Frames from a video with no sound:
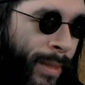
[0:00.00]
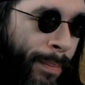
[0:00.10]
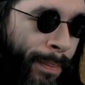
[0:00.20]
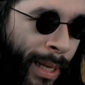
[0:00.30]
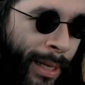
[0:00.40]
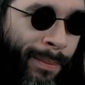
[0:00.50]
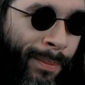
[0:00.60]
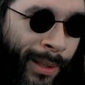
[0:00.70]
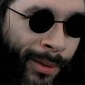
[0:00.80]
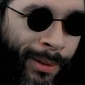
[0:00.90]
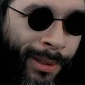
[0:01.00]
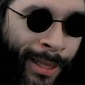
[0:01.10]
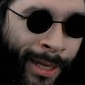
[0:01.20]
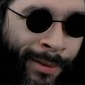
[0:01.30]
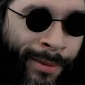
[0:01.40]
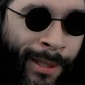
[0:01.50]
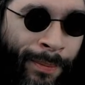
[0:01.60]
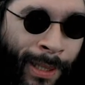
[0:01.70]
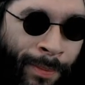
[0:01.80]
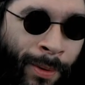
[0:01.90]
Black and minority ethnic
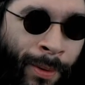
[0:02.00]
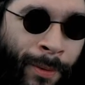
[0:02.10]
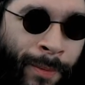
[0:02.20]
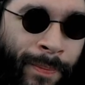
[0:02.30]
people